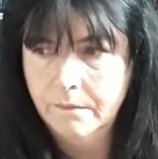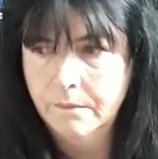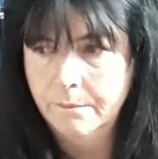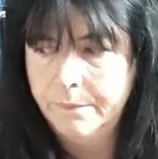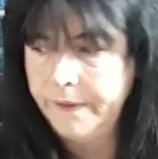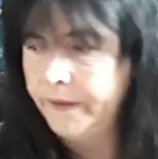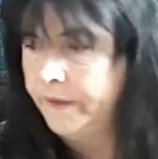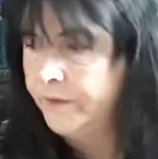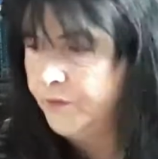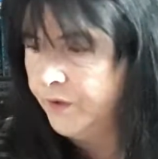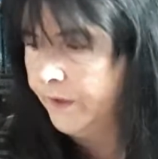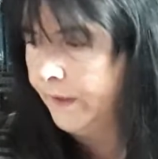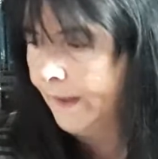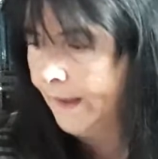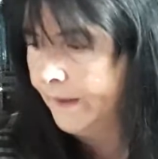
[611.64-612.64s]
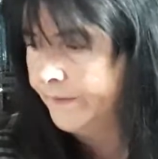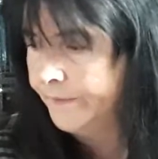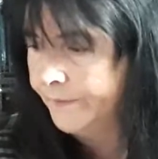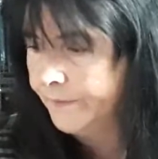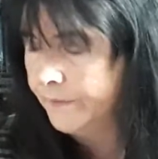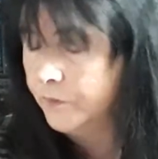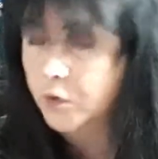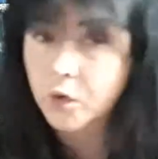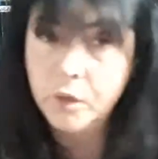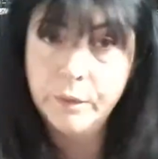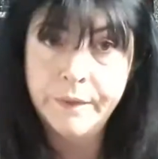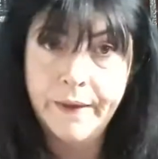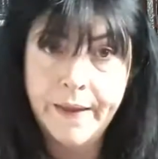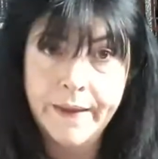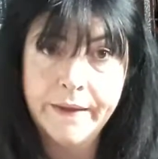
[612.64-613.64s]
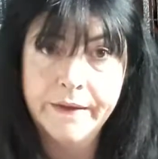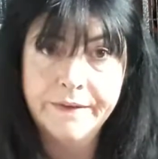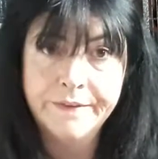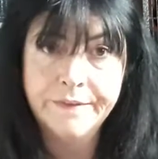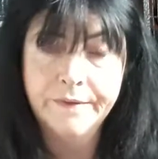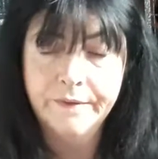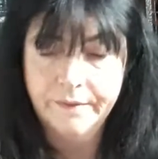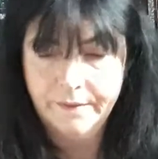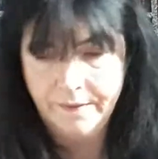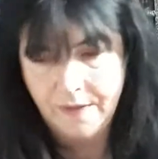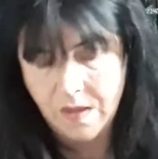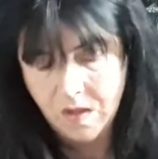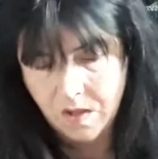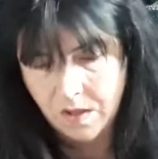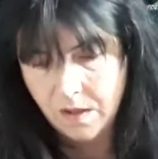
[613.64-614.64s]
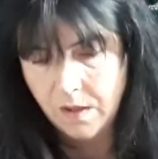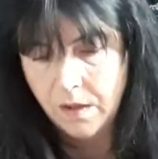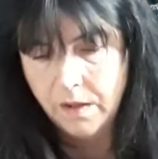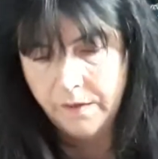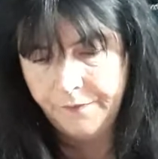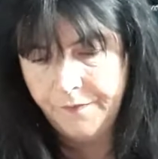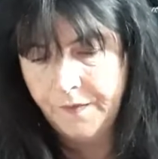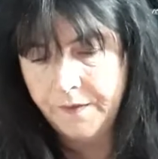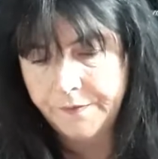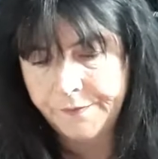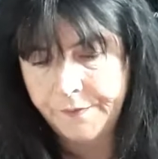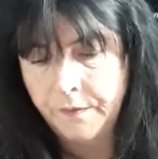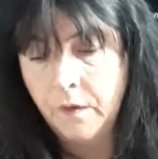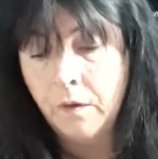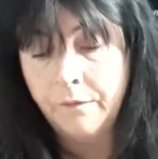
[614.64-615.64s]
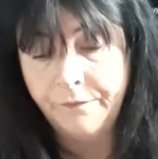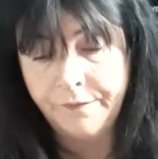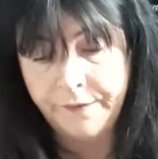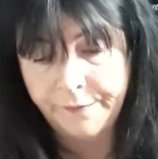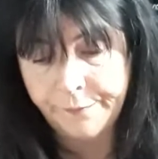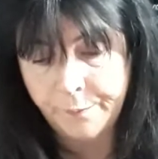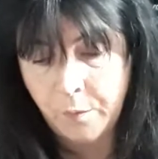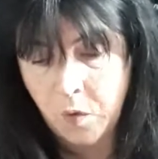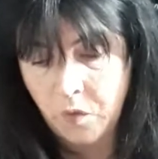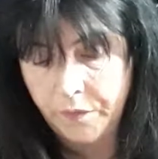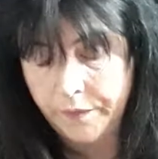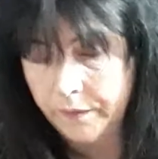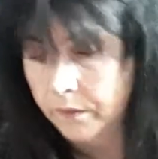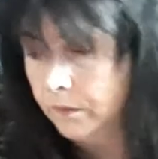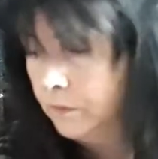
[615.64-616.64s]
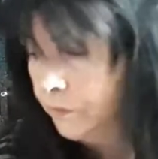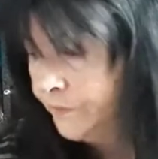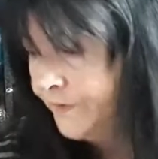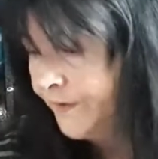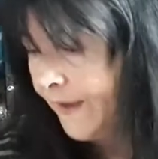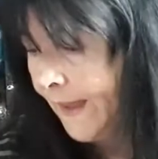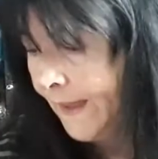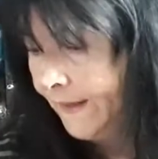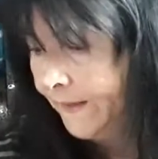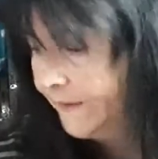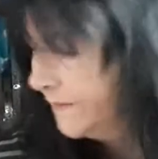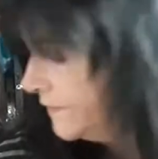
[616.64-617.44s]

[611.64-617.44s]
SBGS2 diet. That's an obvious one, a good diet.